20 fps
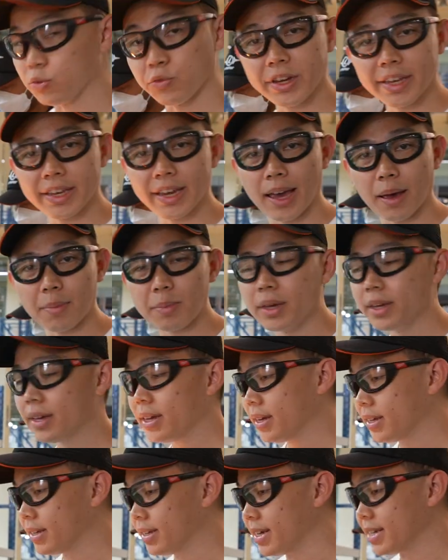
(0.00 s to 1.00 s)
To recap,
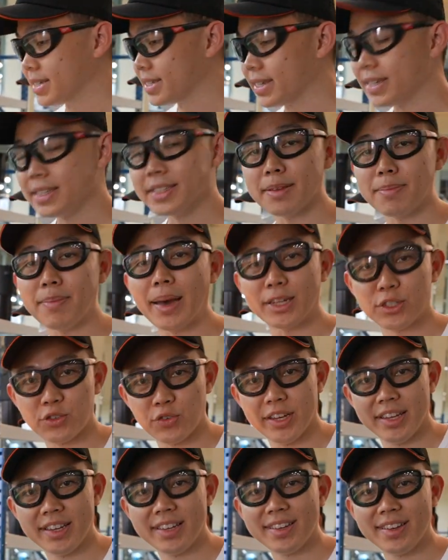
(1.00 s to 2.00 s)
this is the
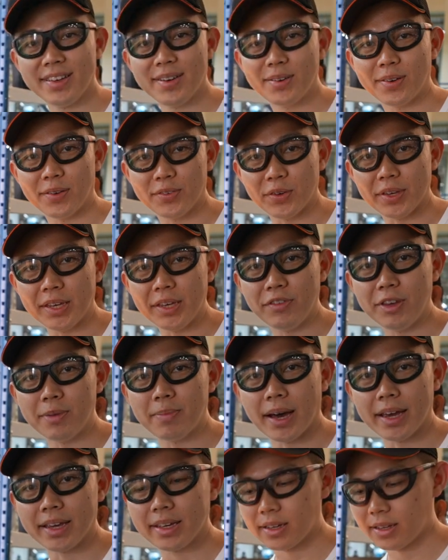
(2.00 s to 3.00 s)
battery of your EV
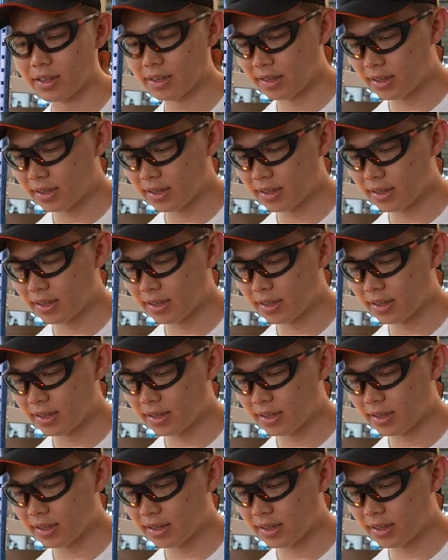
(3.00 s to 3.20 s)
bike.